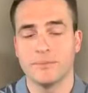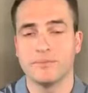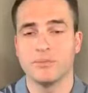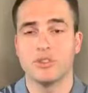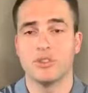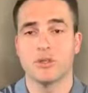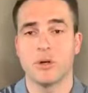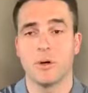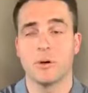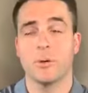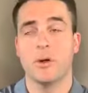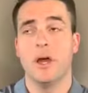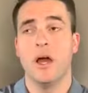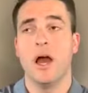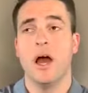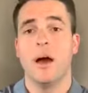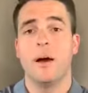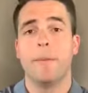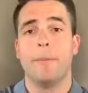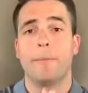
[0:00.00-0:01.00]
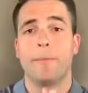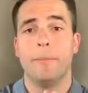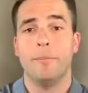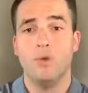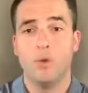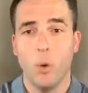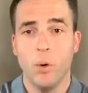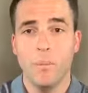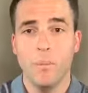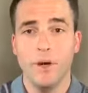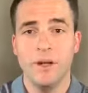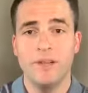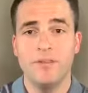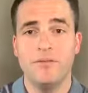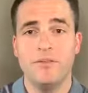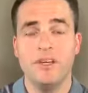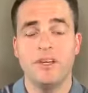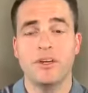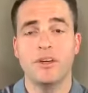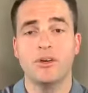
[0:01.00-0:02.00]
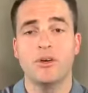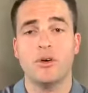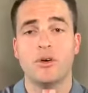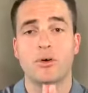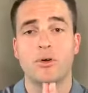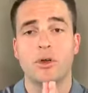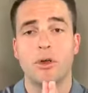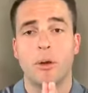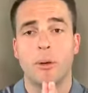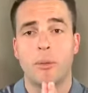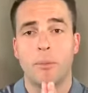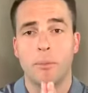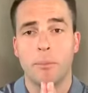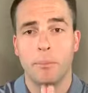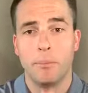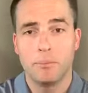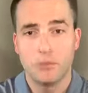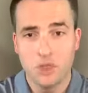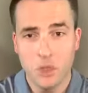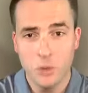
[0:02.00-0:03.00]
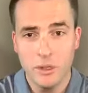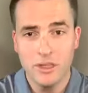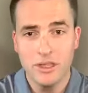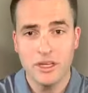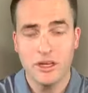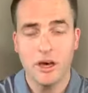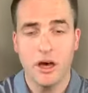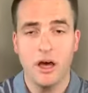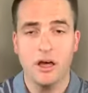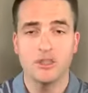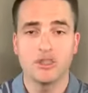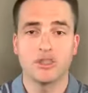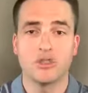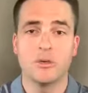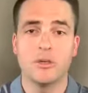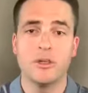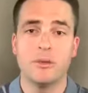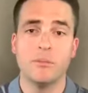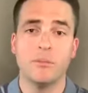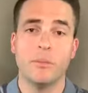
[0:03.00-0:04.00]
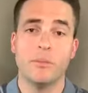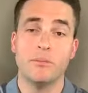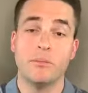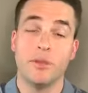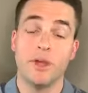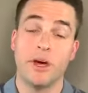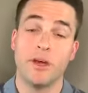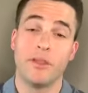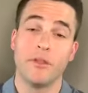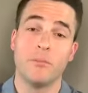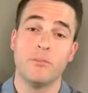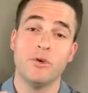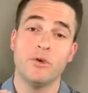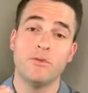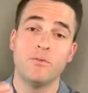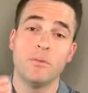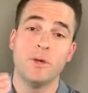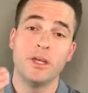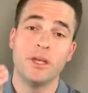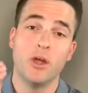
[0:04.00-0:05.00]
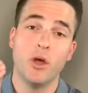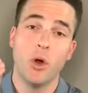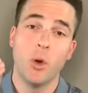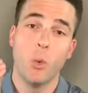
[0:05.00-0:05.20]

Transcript: So Your Money Vehicle, Join the cause, join the movement.